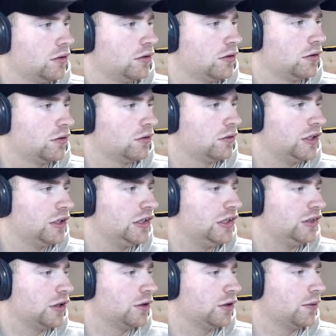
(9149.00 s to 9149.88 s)
At least
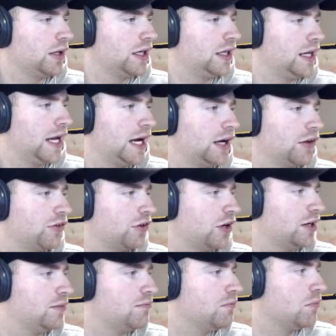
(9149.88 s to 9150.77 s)
he's on the wing now, so
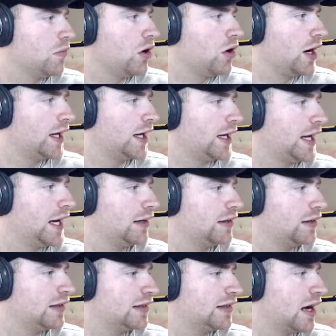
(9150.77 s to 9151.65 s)
he might get
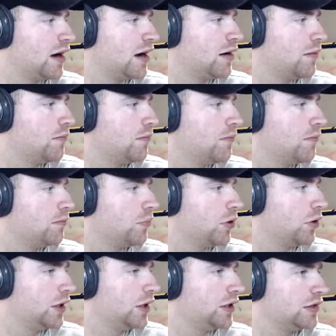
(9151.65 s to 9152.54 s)
some
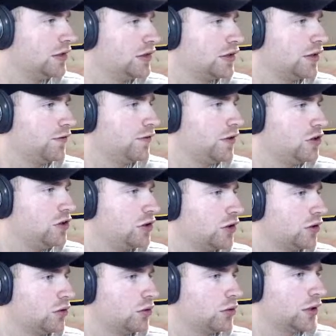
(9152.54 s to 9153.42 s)
points to finish the
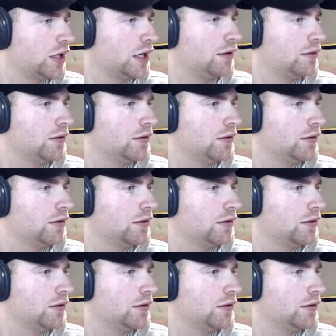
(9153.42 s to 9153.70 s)
quarter.